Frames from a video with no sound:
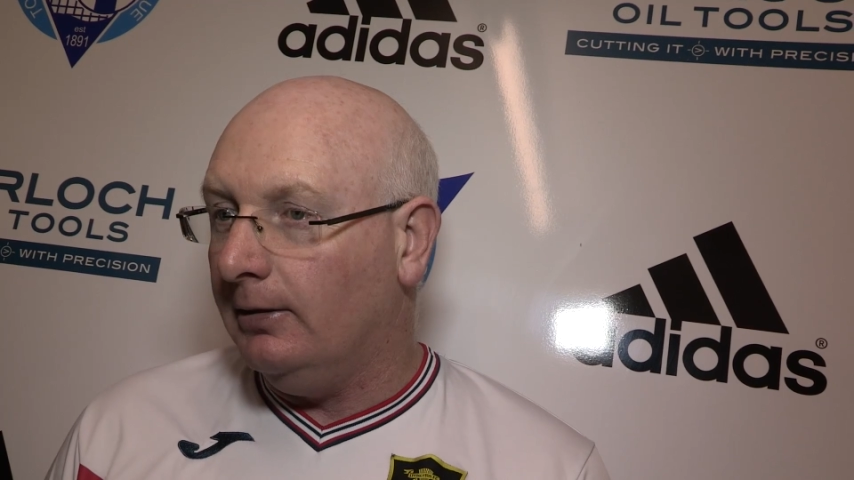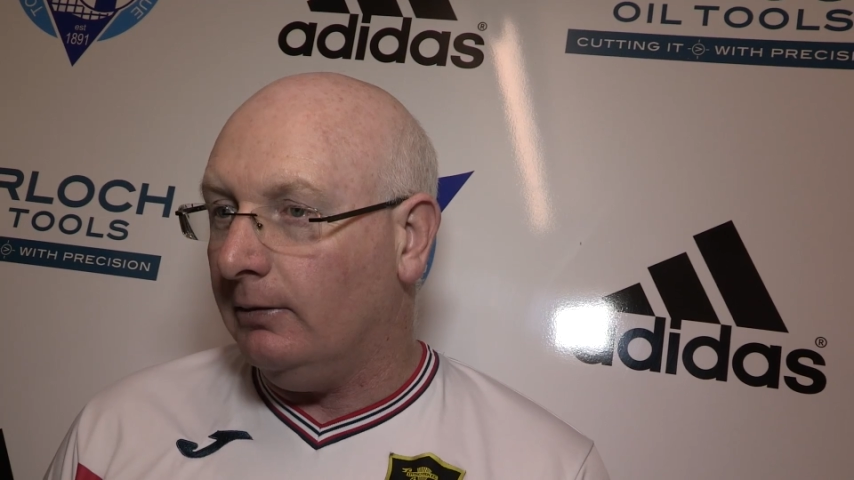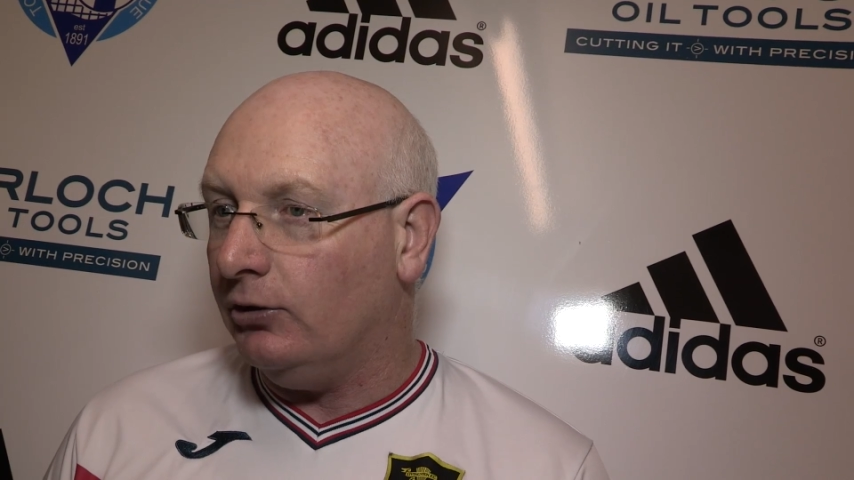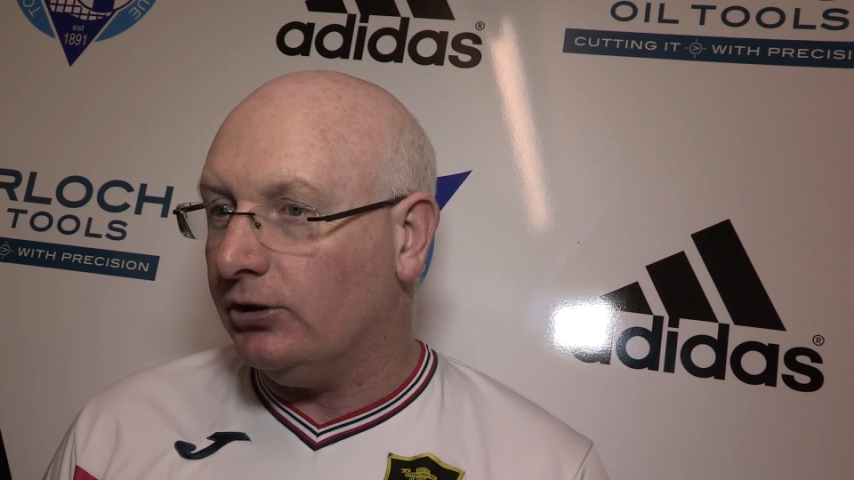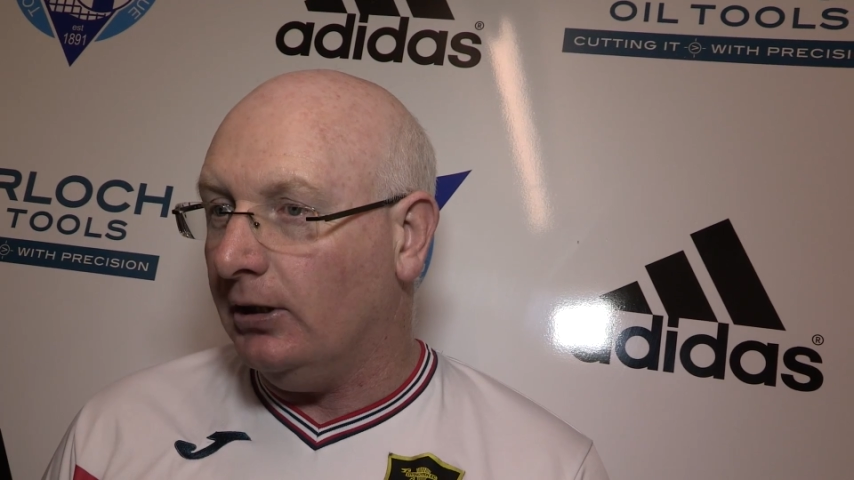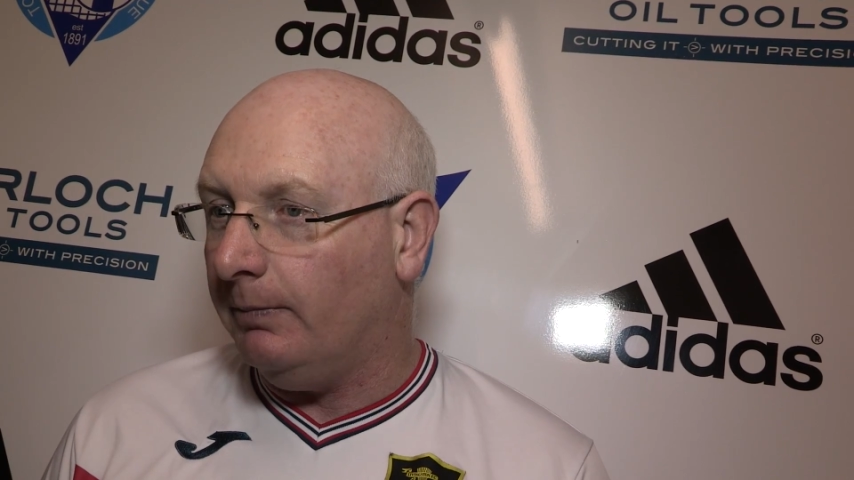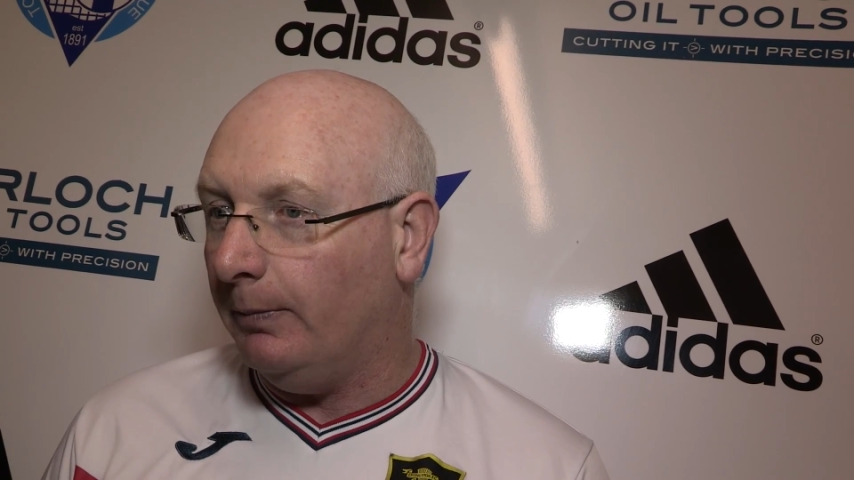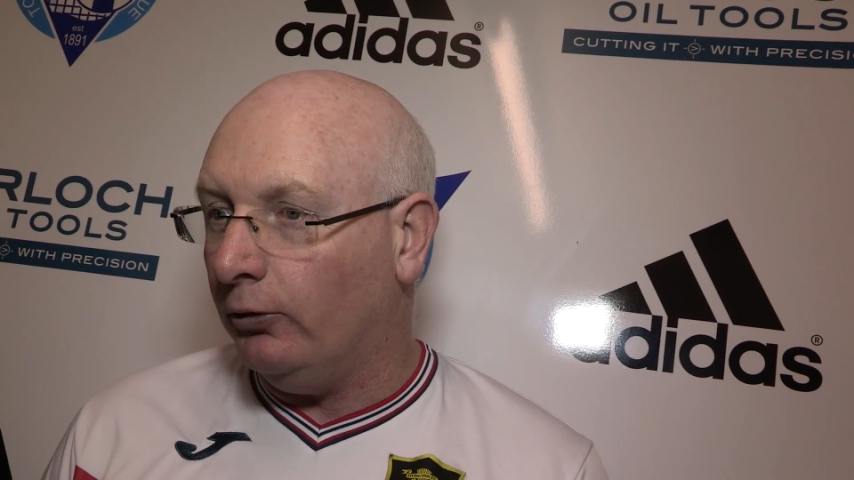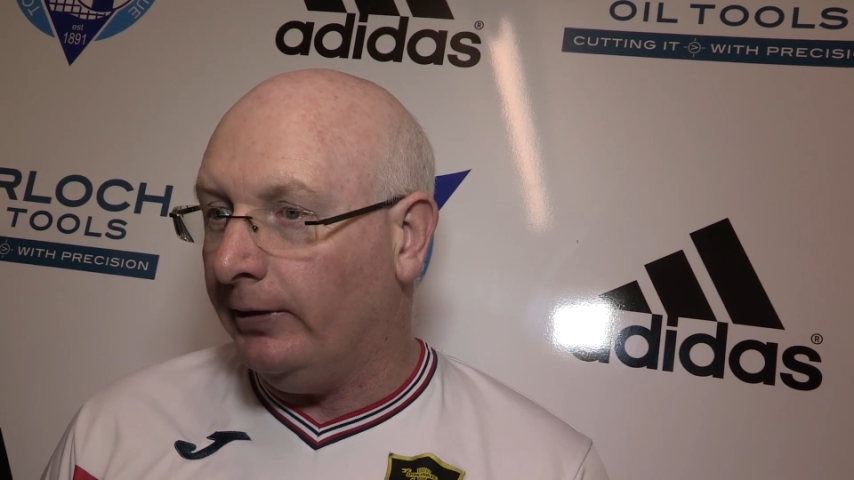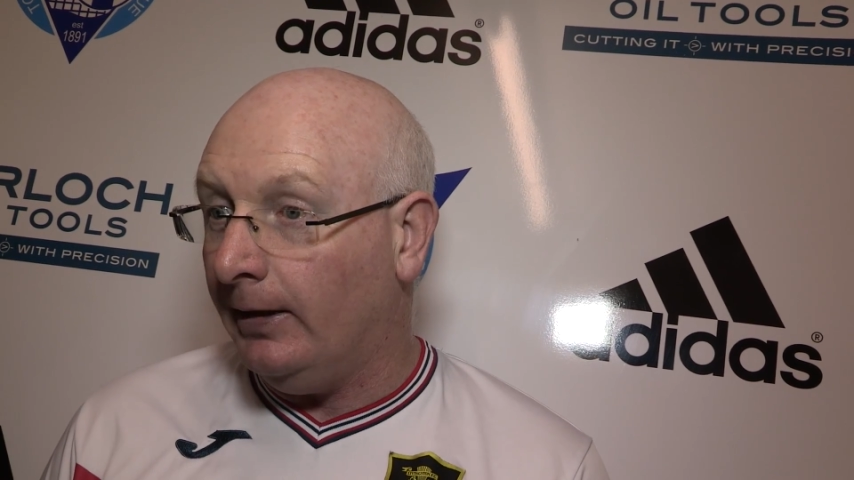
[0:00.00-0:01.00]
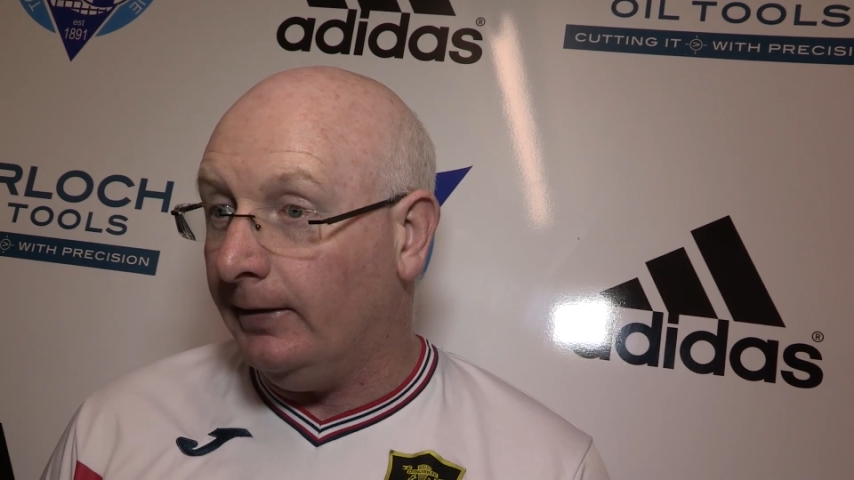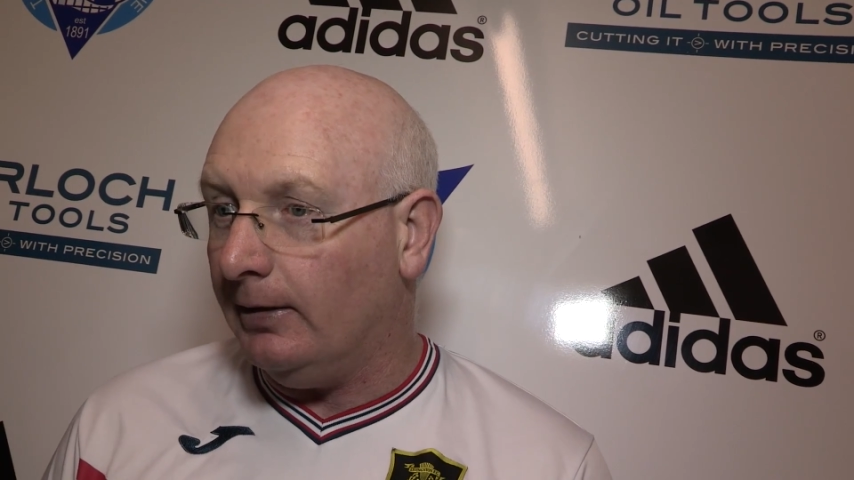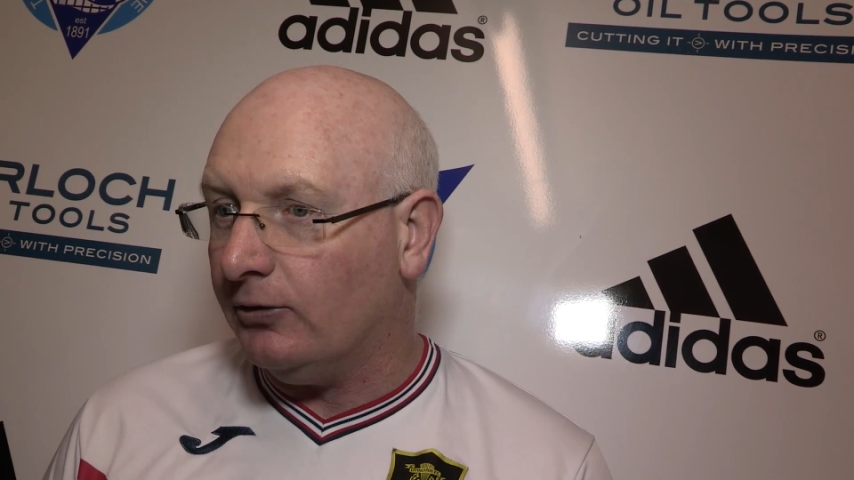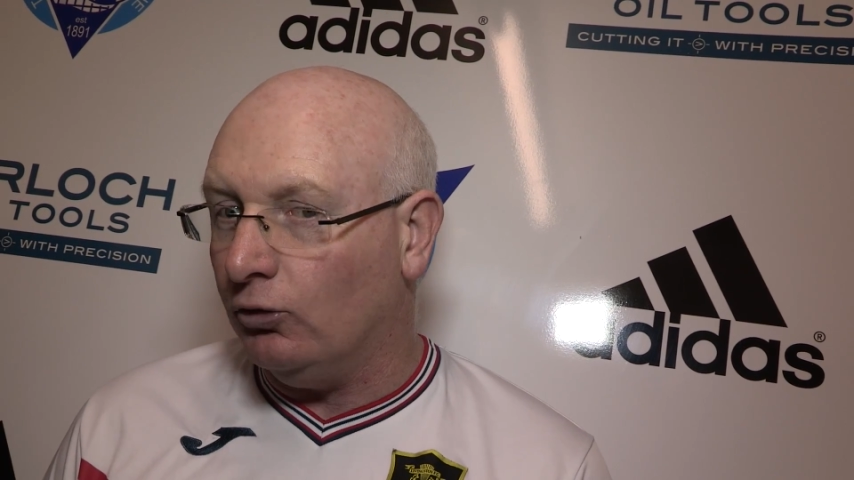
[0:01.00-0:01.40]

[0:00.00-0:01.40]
We're just getting people on the end of it.